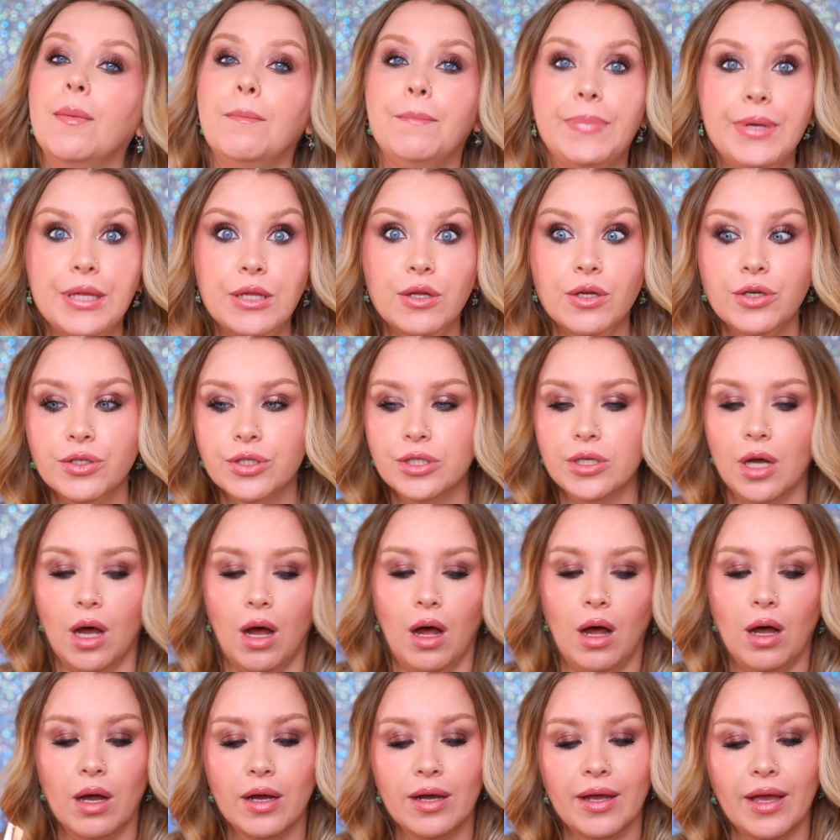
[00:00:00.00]
Pillow
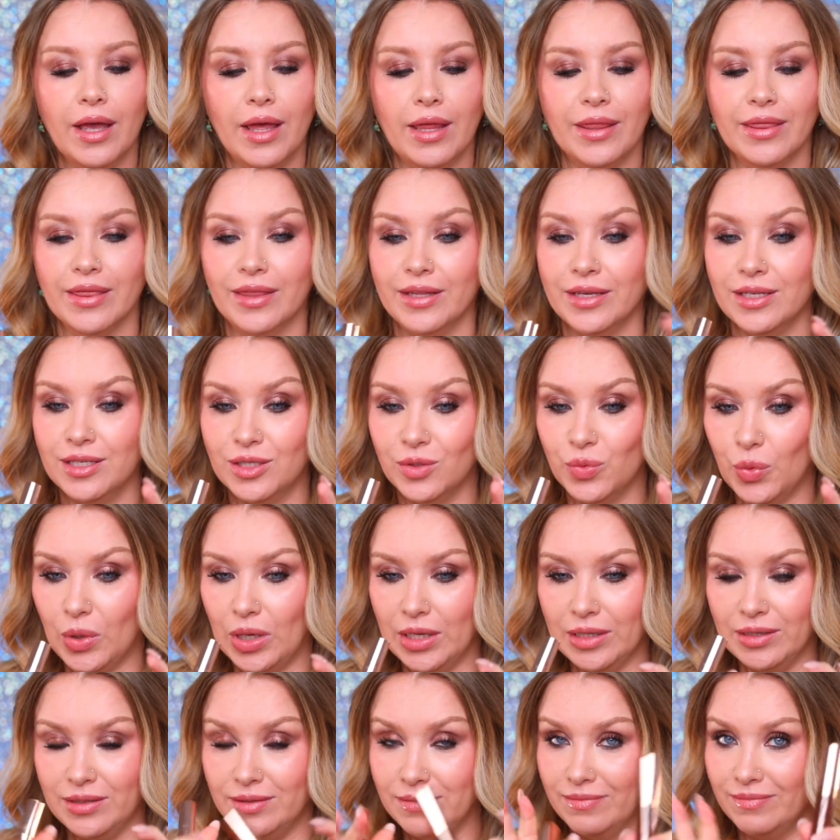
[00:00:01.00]
Talk, and this
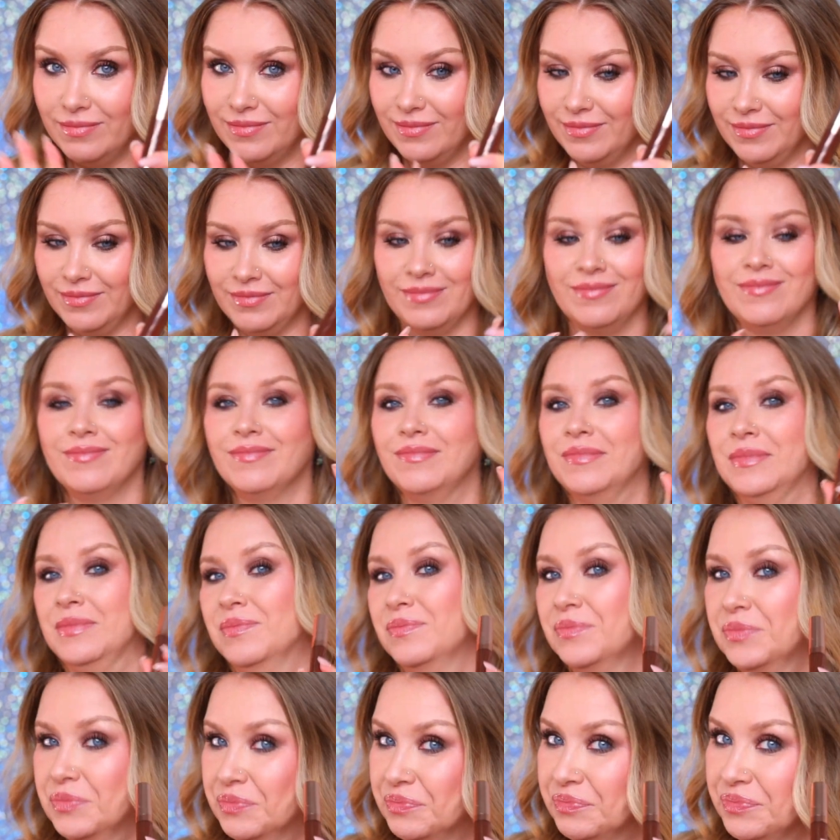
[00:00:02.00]
one,
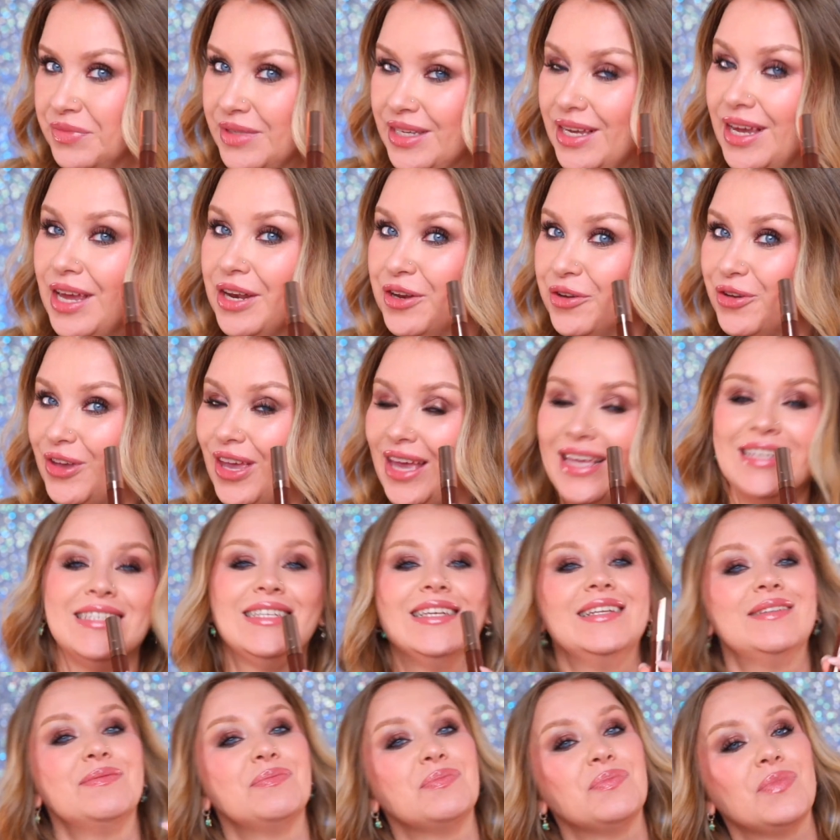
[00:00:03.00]
can you guess
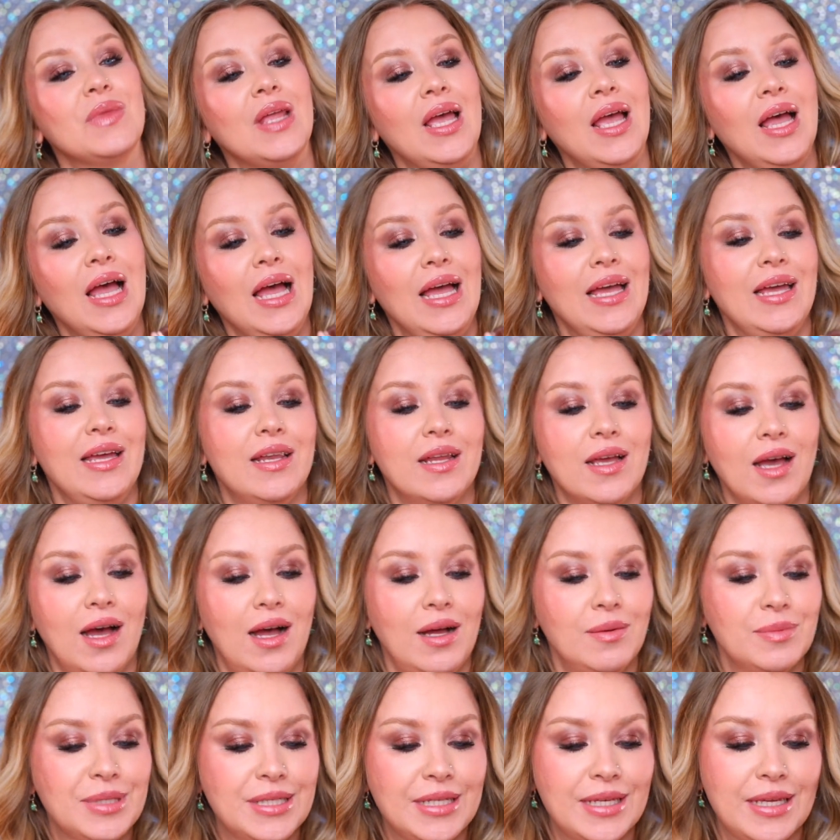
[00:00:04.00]
it? It
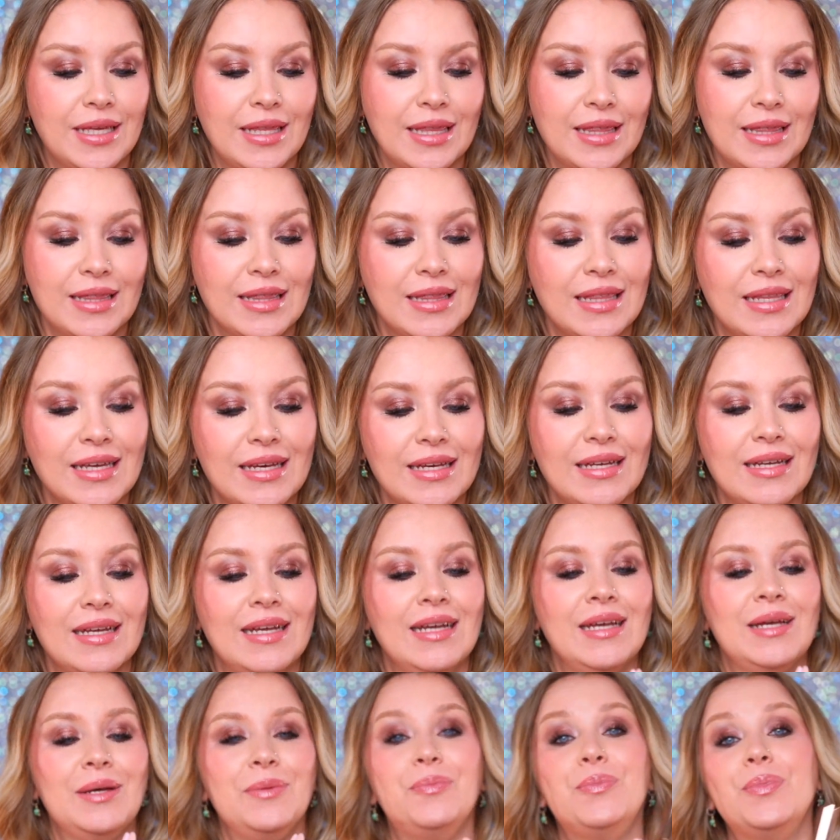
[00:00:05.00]
comes in
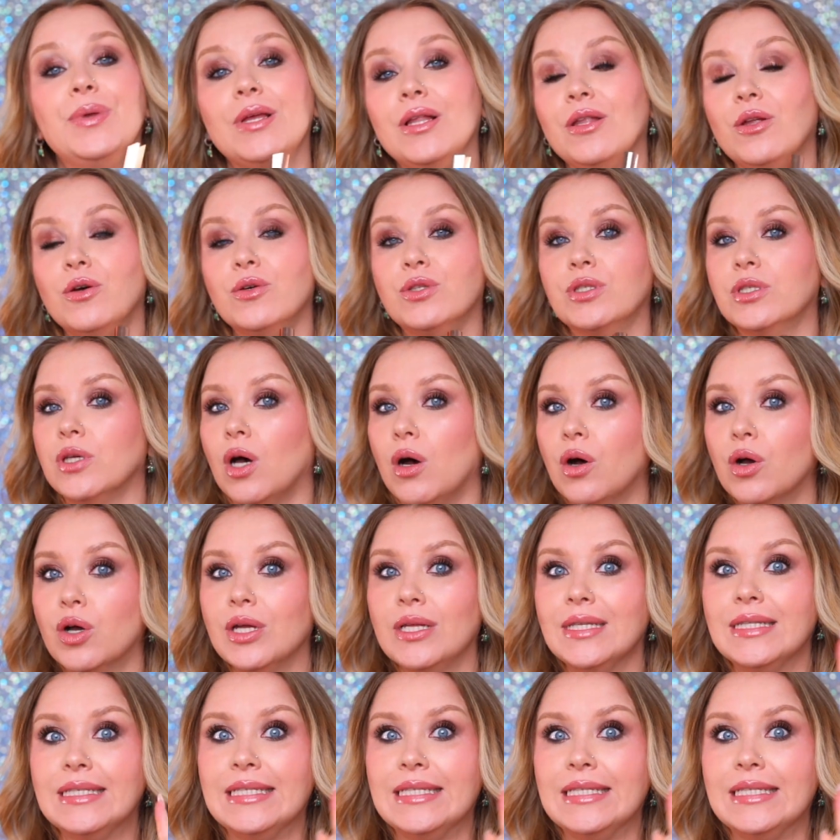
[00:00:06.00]
the Pillow Talk